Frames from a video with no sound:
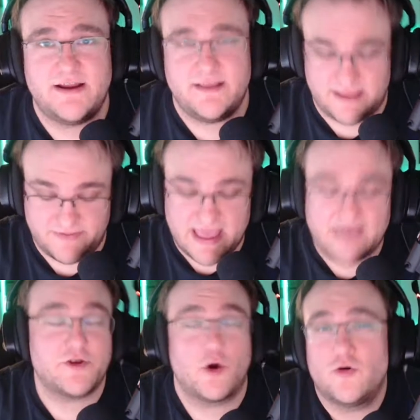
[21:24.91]
Like they have
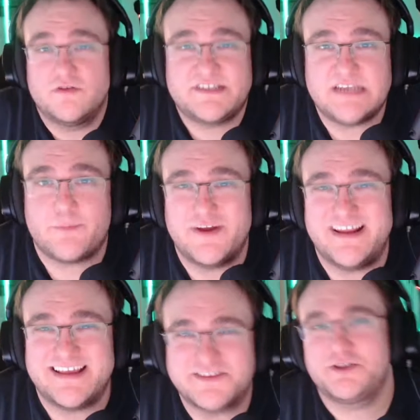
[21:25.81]
their own separate
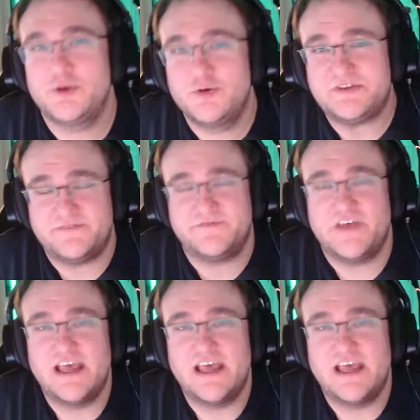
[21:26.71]
exclusive